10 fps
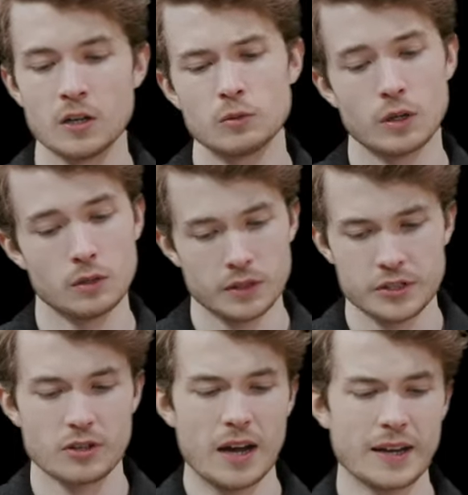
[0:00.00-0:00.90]
Well,
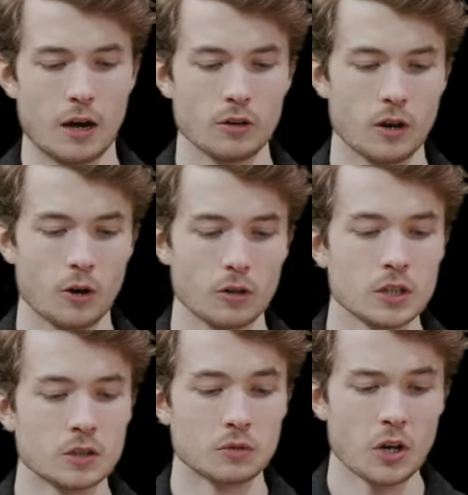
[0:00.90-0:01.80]
let's try it out. I'll
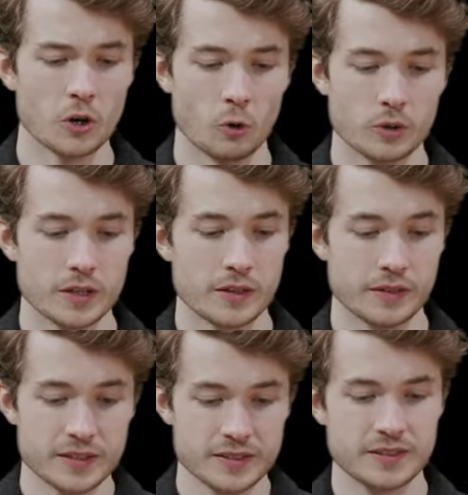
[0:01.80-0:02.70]
load
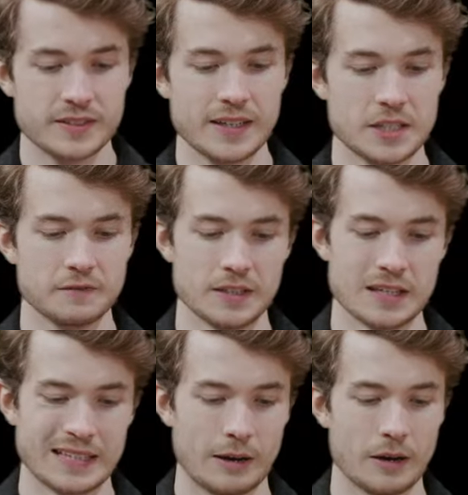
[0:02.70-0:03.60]
this CSV
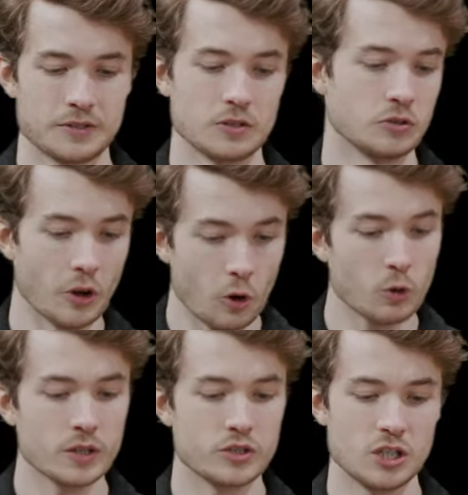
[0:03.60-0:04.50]
that now has
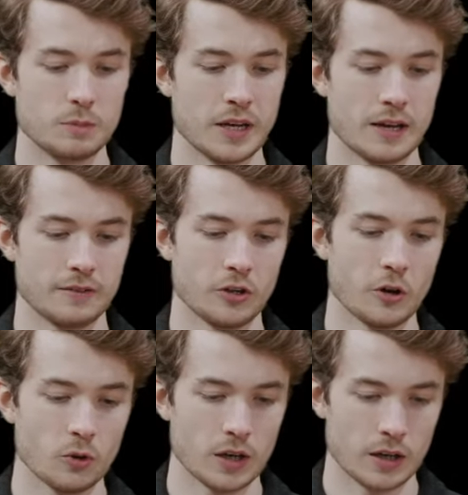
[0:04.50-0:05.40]
no GPA,
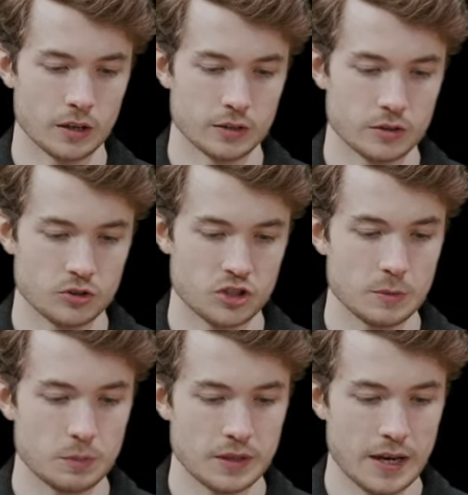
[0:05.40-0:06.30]
no uh,
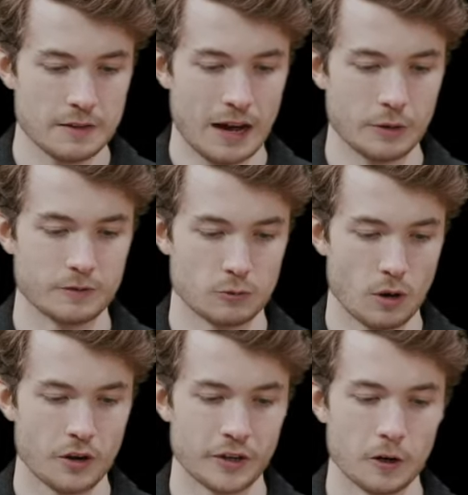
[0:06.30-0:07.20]
GPA value for
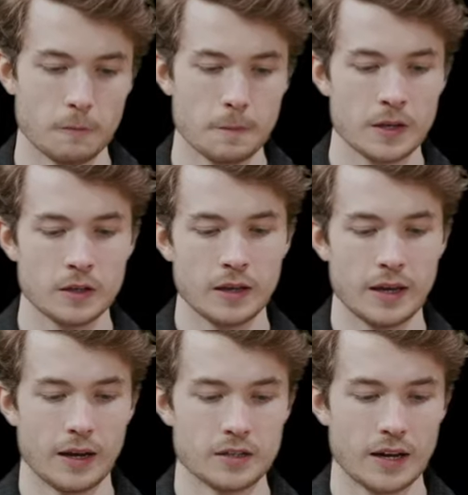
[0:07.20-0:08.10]
Mario,
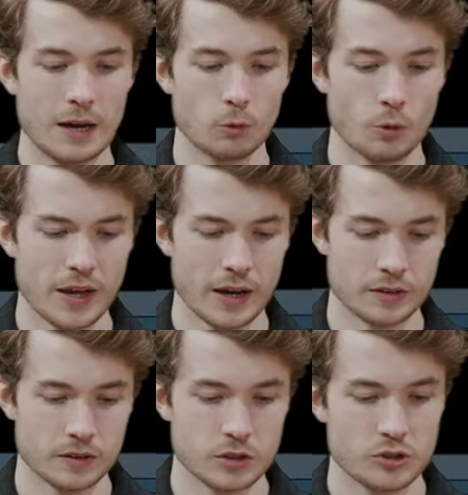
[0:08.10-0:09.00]
and I will
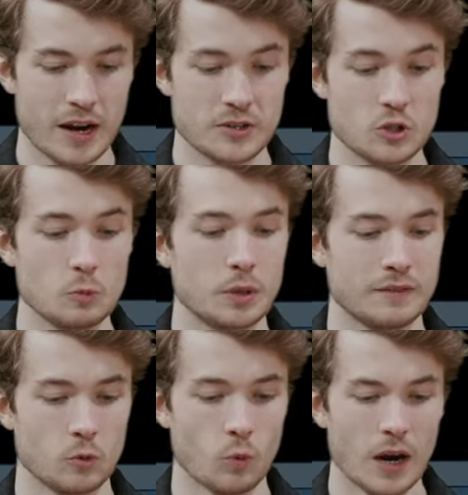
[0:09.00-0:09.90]
then try to
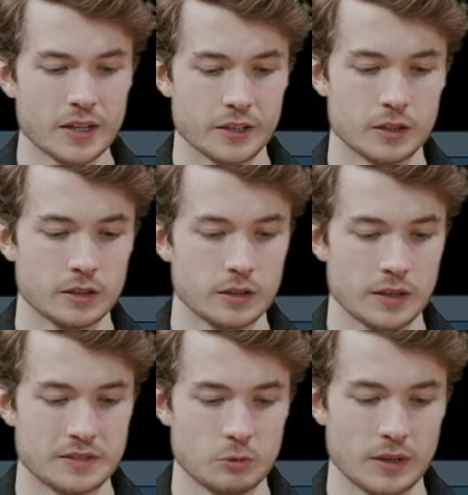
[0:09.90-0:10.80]
pivot wider
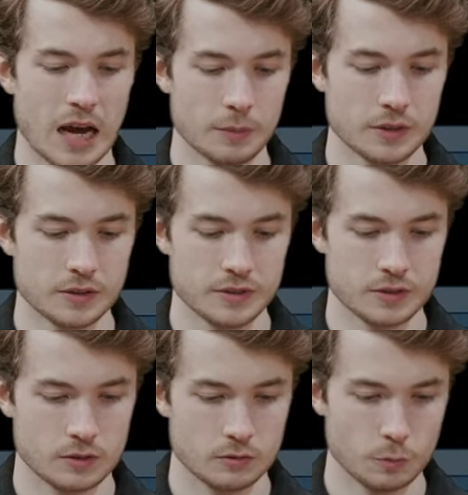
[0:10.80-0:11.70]
and see what
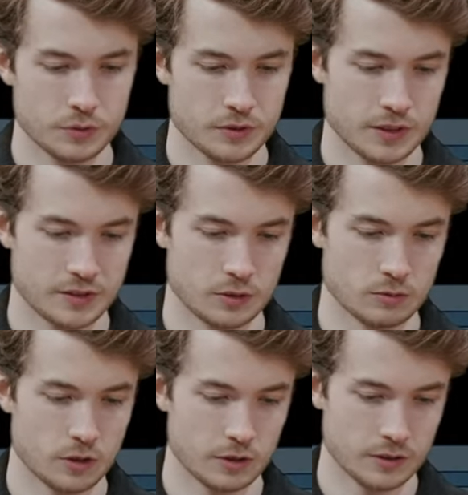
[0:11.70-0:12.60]
happens. Oops, that's the
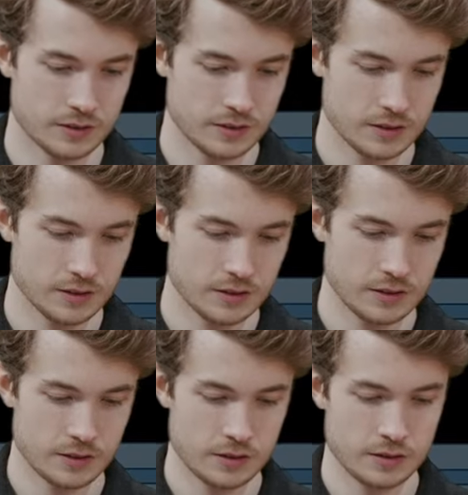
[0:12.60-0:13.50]
wrong,
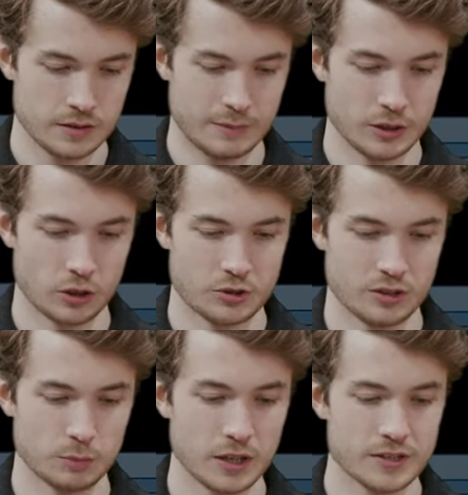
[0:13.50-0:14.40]
did my cursor in
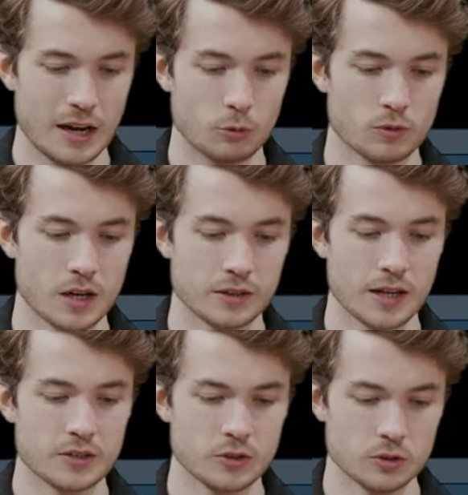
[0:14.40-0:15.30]
the right place. I will run
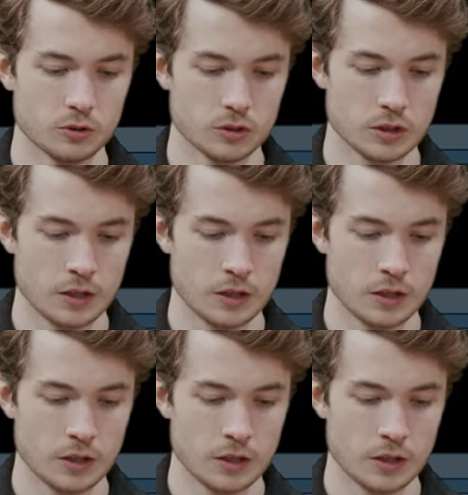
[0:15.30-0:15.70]
line 2.